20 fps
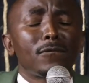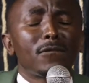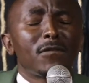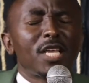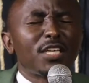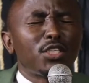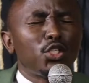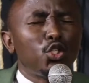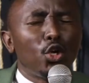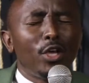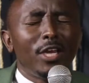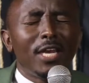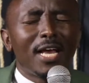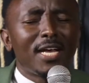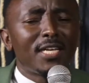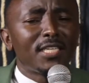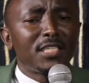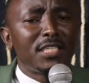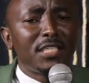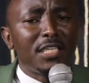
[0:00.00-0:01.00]
Just join
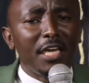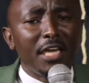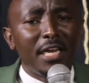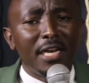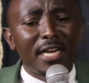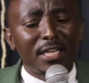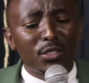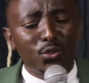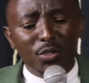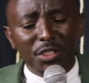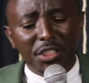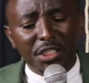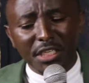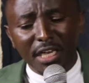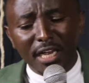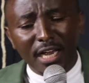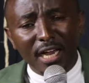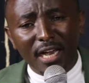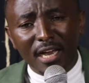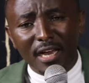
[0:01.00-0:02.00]
us in as we
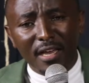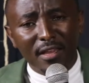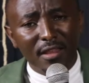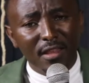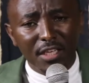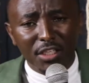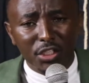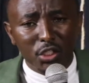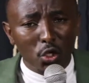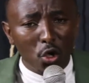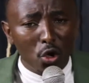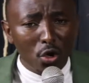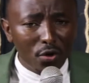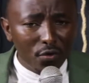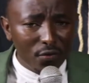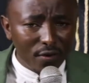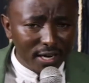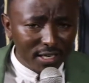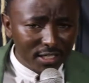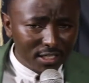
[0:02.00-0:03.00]
sing this song
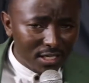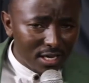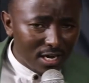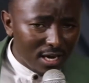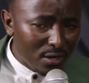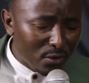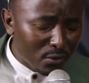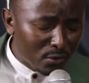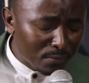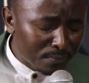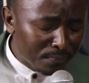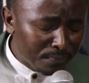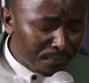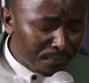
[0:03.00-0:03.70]
right now.